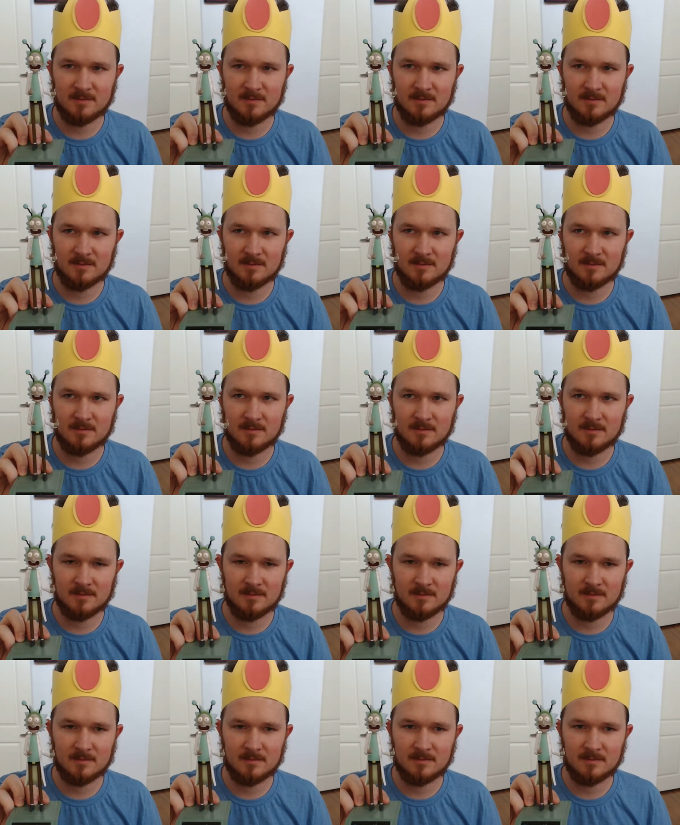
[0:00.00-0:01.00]

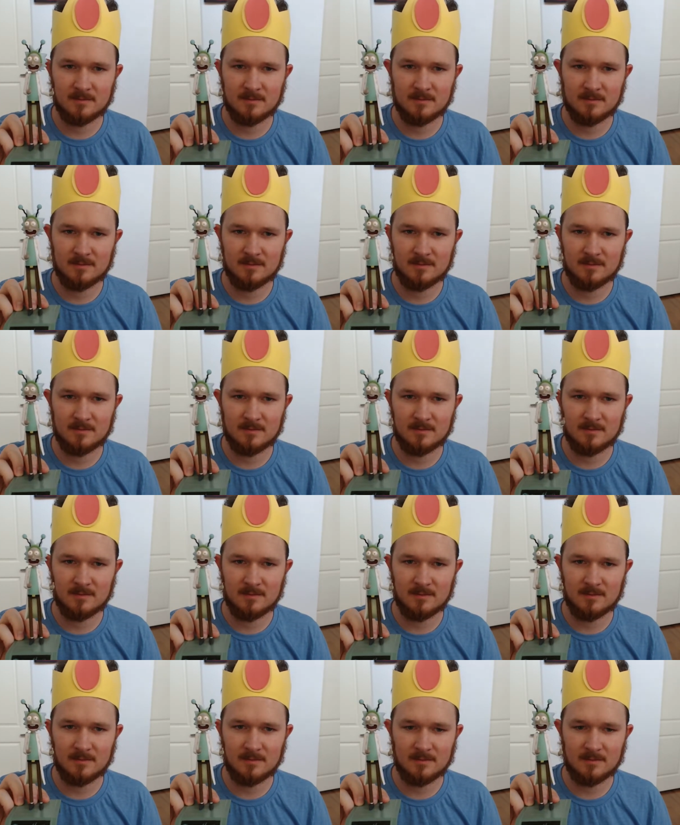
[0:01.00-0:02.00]

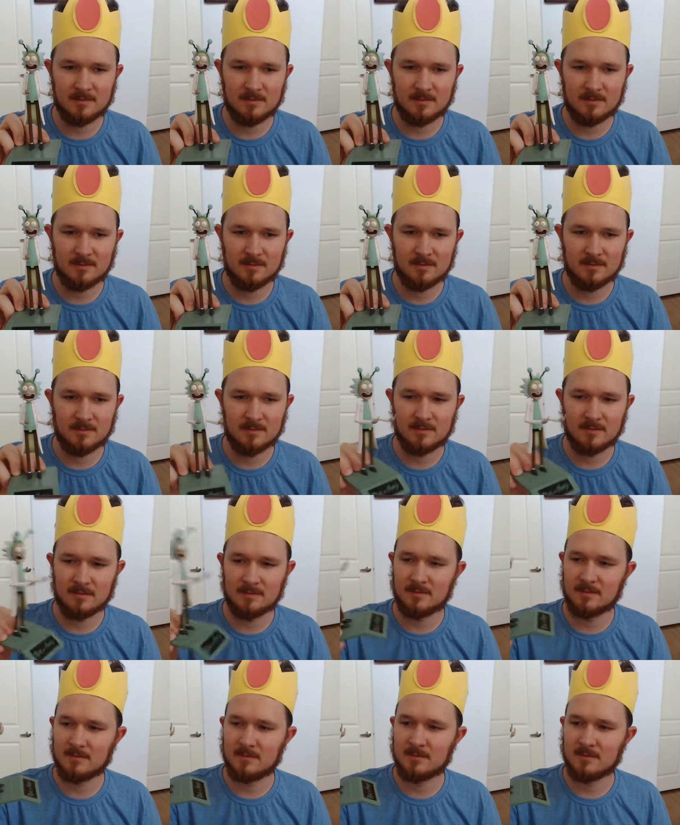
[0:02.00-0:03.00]

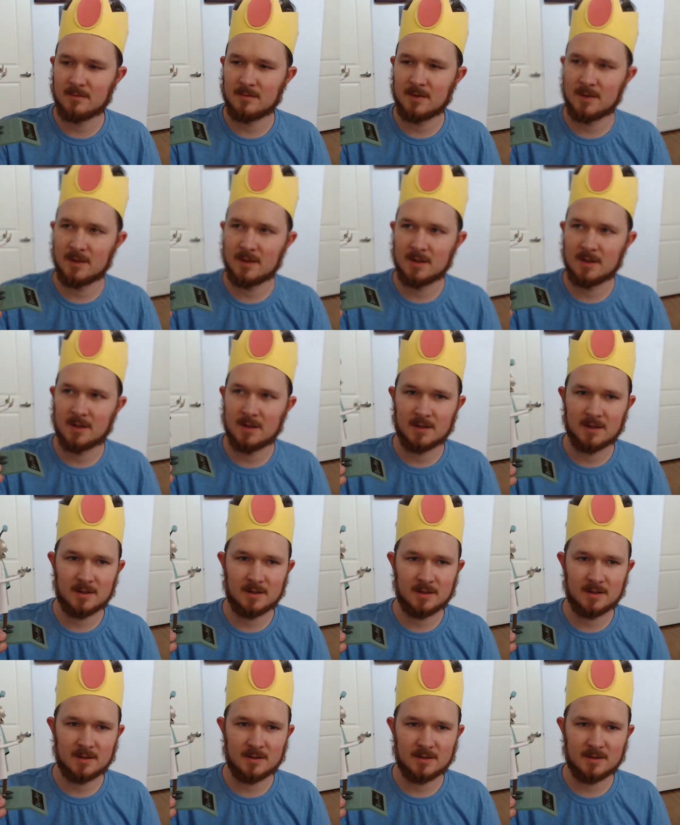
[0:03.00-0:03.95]
(no one is talking)